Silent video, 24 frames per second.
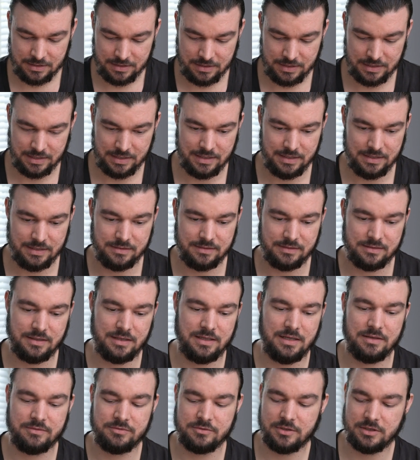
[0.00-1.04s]
And I
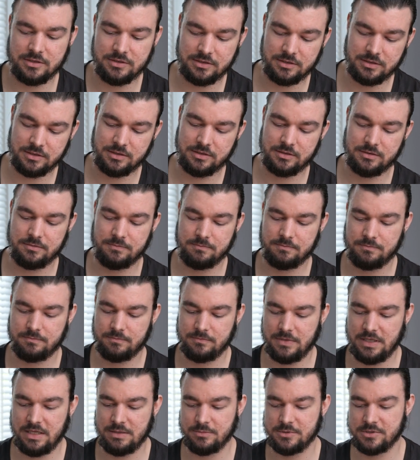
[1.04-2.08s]
have another
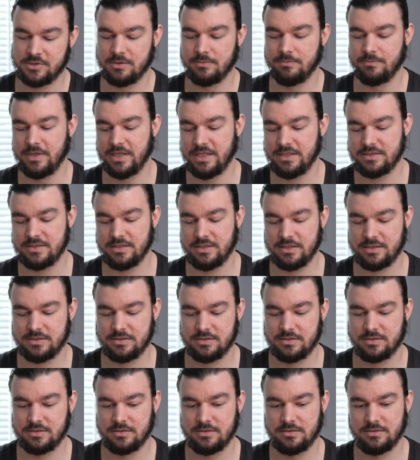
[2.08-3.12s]
Amazon
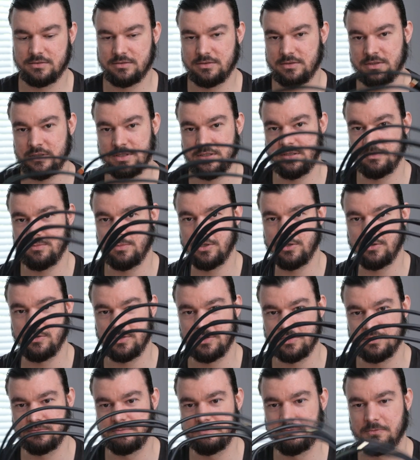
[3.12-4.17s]
Basics, about
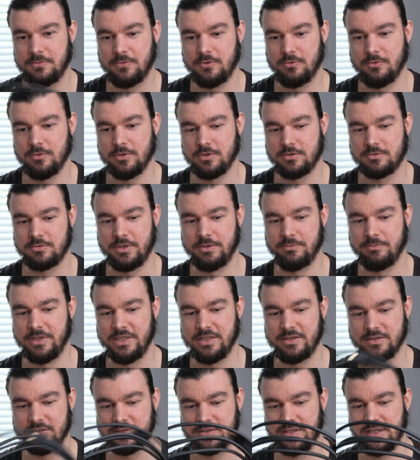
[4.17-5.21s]
2 or 3
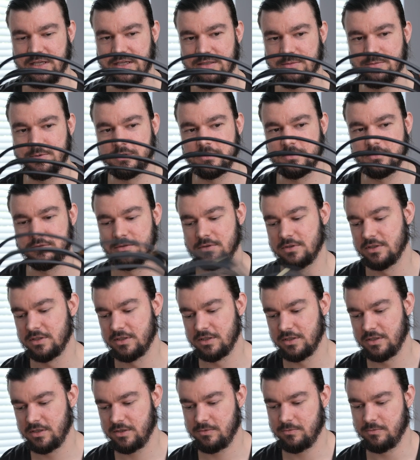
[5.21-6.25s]
meters cable,
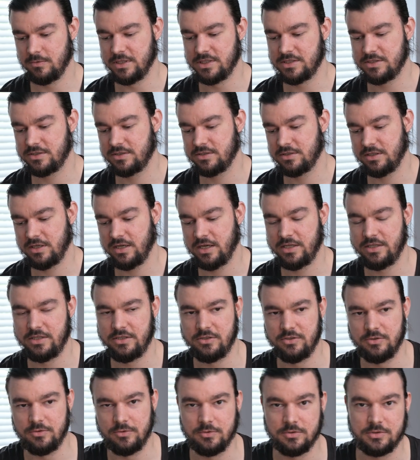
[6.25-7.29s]
which I
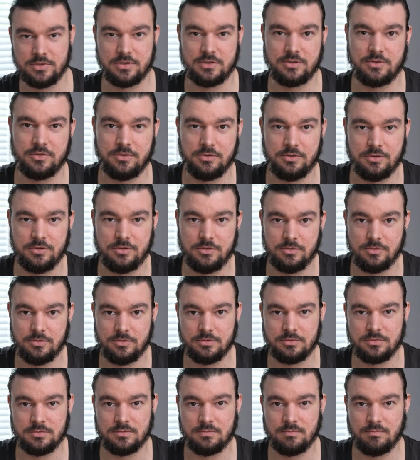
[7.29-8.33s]
use
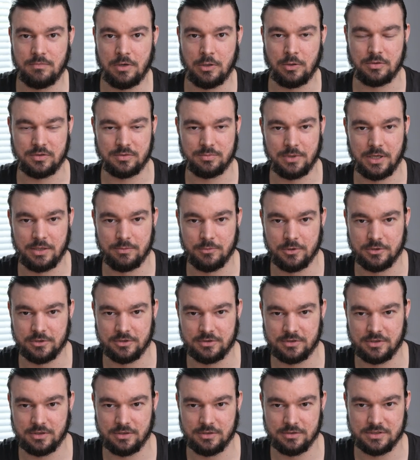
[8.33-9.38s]
to mount my
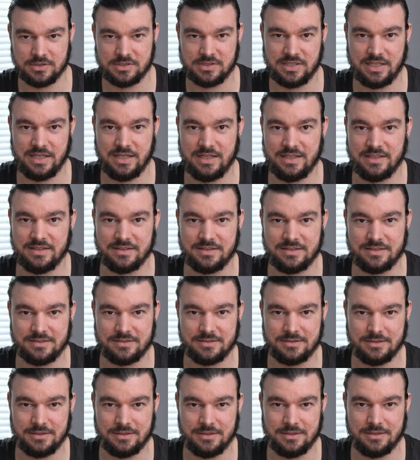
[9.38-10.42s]
monitor on a stand
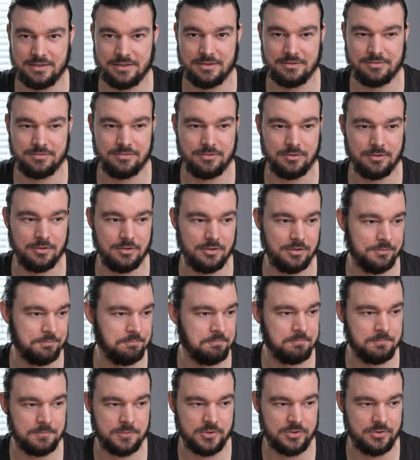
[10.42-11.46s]
for
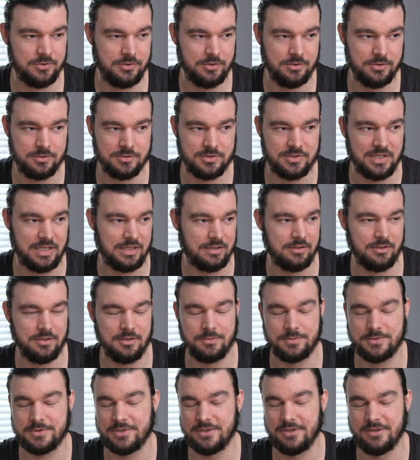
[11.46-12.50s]
studio
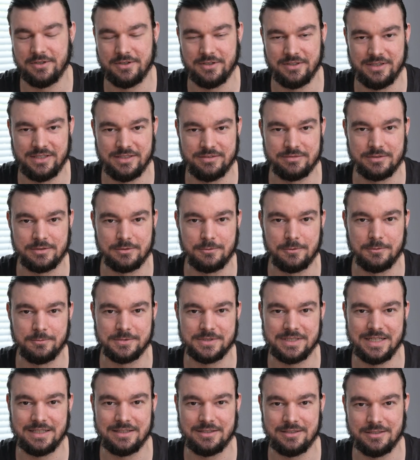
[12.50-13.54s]
setups or living room
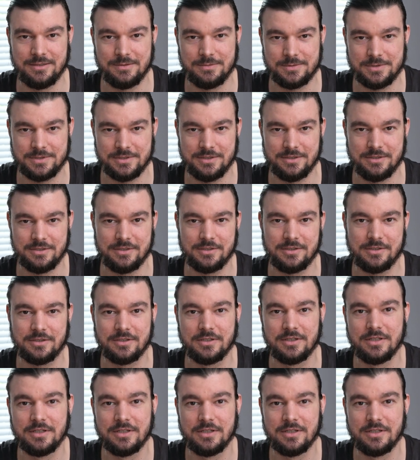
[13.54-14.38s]
setups, or